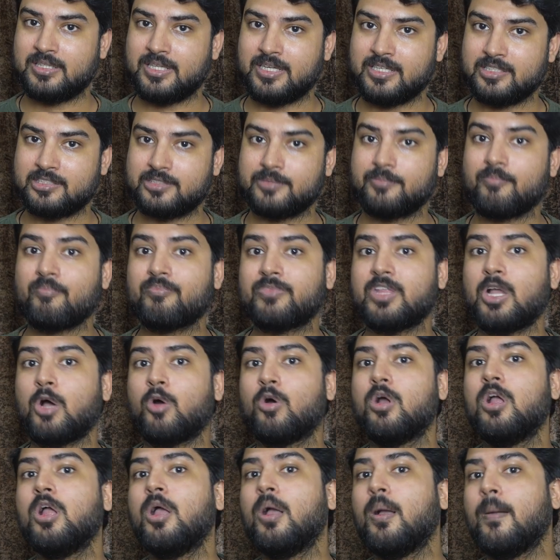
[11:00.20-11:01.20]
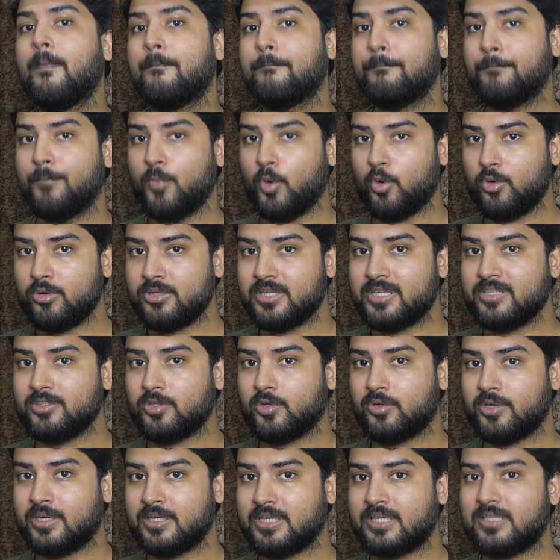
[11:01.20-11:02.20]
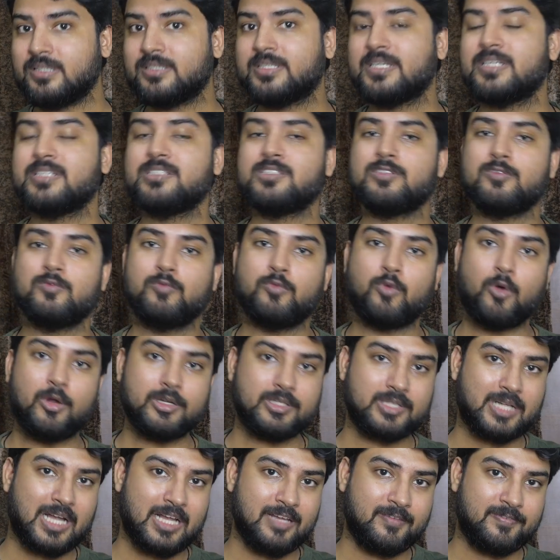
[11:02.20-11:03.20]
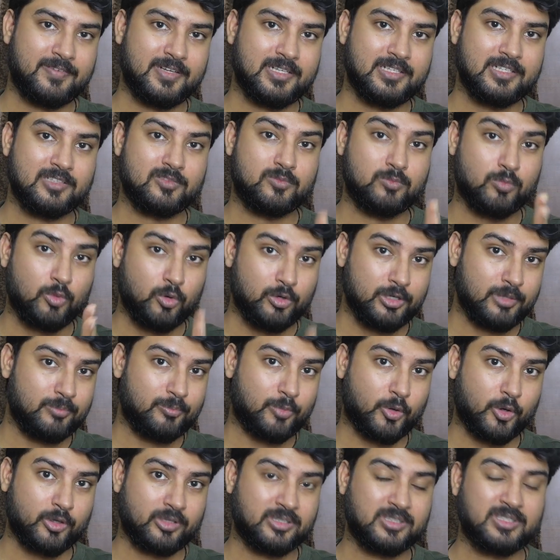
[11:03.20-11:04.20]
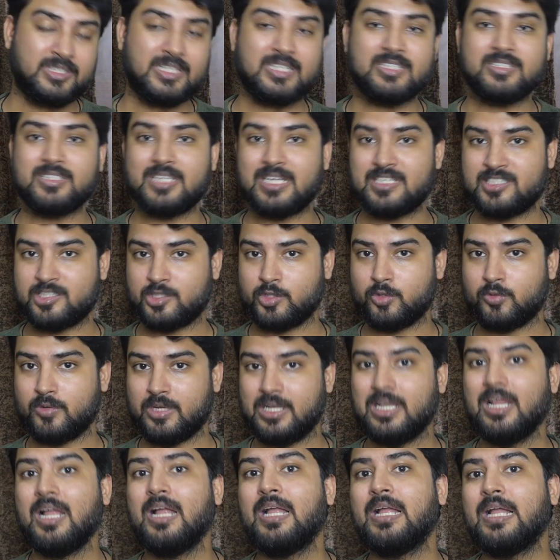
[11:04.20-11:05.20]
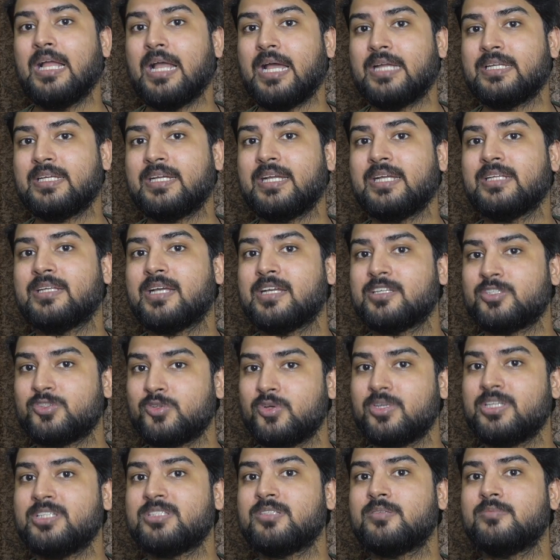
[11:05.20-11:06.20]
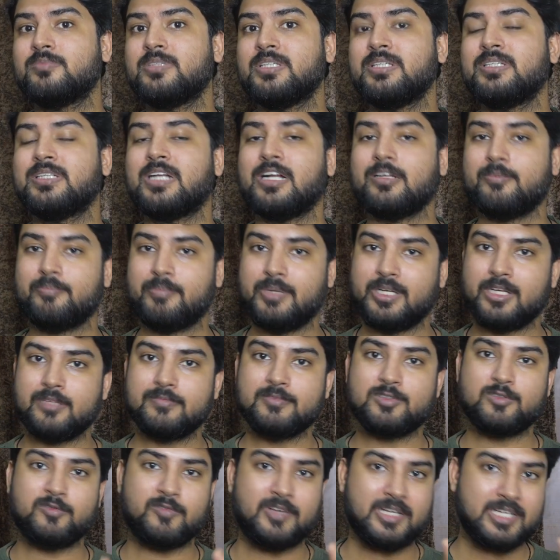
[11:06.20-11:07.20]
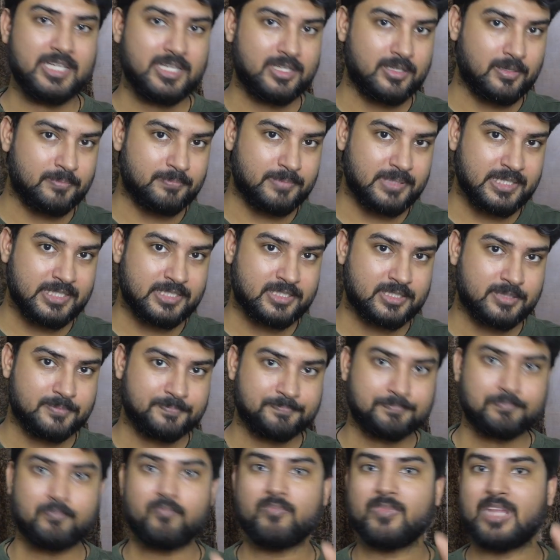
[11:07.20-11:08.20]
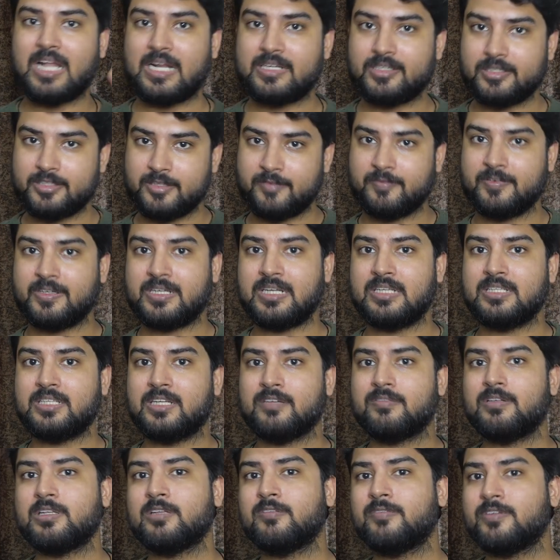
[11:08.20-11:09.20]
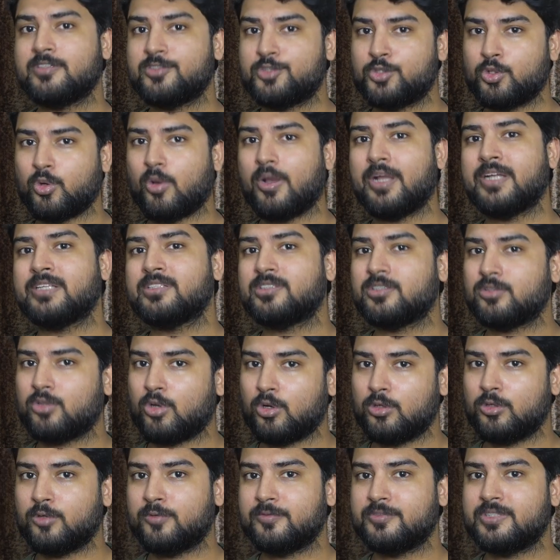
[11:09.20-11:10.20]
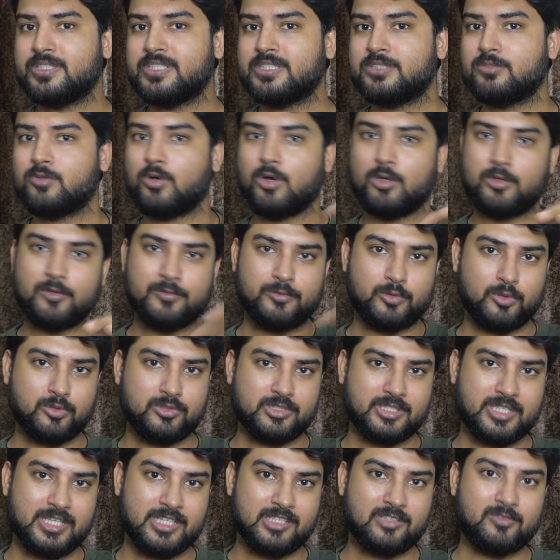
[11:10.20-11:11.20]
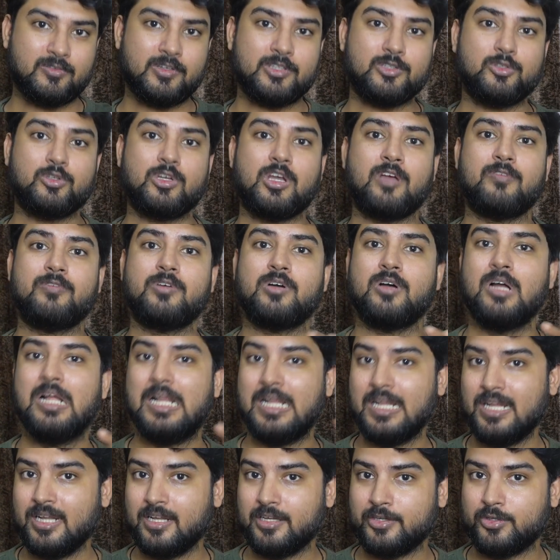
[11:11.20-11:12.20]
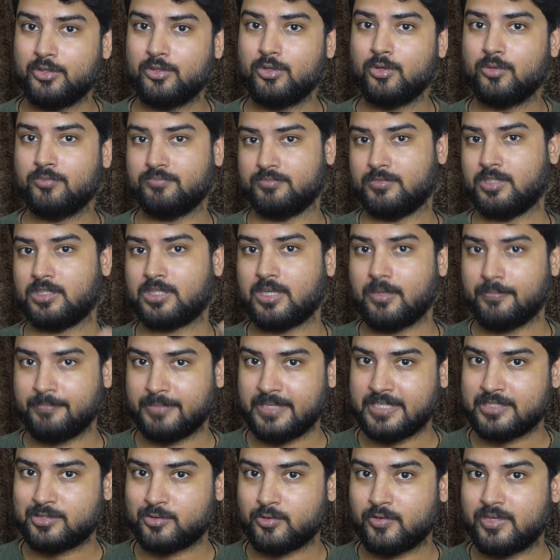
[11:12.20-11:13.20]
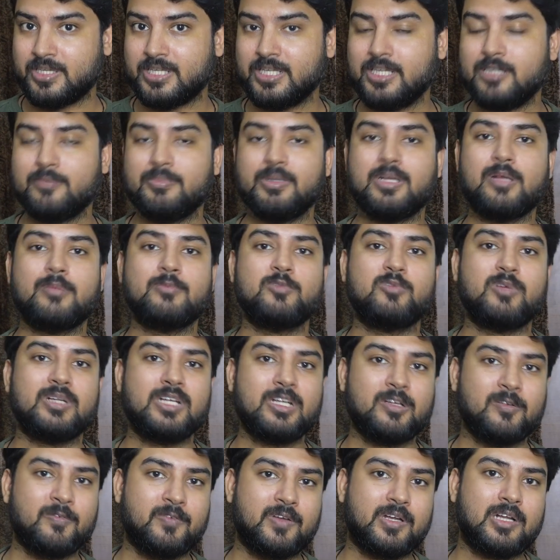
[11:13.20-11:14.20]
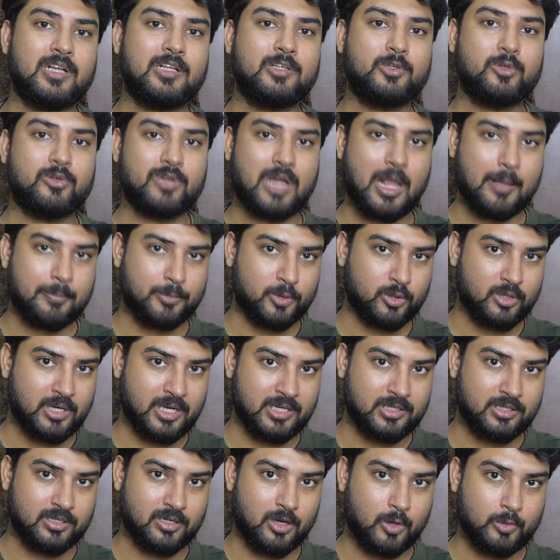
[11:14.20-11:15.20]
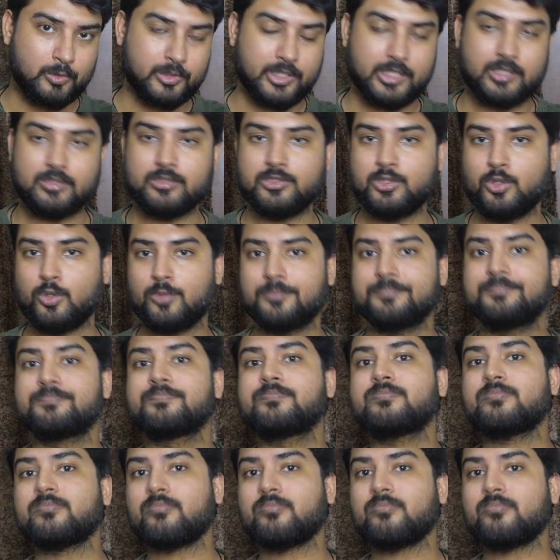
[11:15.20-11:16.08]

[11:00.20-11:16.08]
things now more than theoretical things what i feel is more important is sql and again sql is something that becomes very complex at a difficult level with joins and all of these all of those things once you have a you know complex query it becomes very difficult to wrap your head around it so